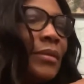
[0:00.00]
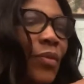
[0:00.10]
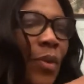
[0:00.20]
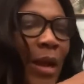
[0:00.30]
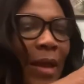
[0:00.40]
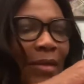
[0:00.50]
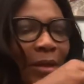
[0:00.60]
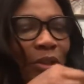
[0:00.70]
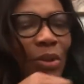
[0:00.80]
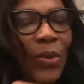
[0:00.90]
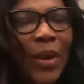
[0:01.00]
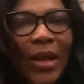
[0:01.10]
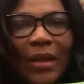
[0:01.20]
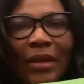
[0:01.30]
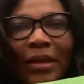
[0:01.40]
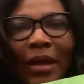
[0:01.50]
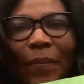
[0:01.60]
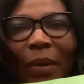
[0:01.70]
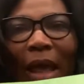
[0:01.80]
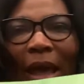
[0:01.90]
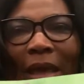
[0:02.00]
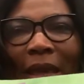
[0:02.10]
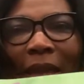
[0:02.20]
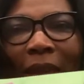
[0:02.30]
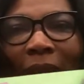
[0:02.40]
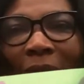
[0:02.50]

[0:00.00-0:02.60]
What are they doing? They're playing,